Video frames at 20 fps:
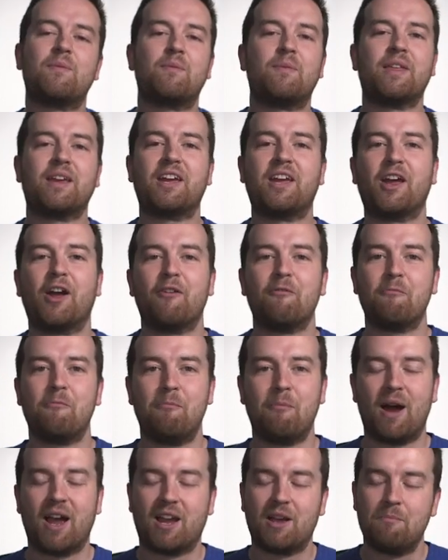Thinking of
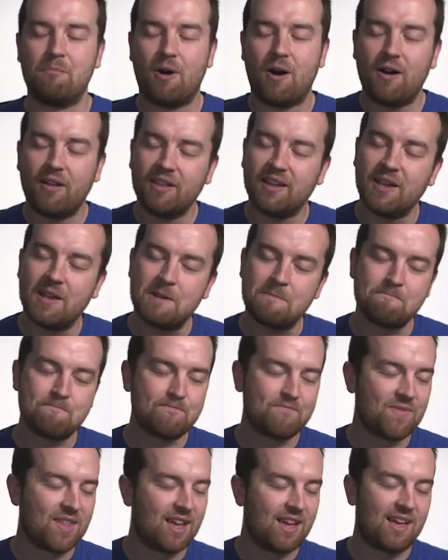Mike and Molly,
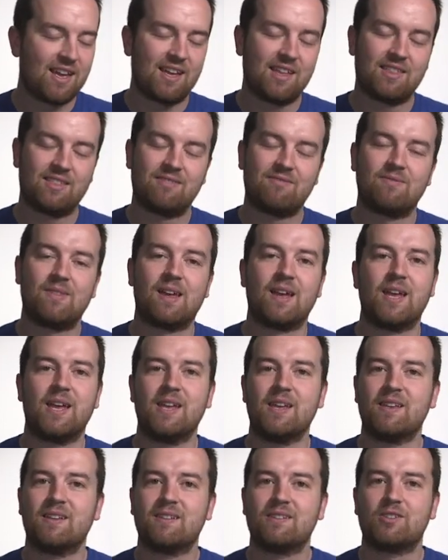
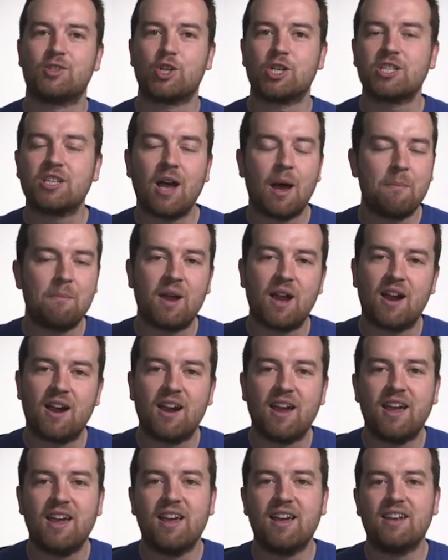they just got
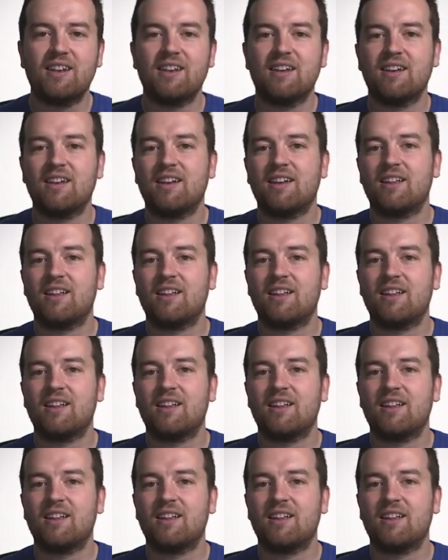married,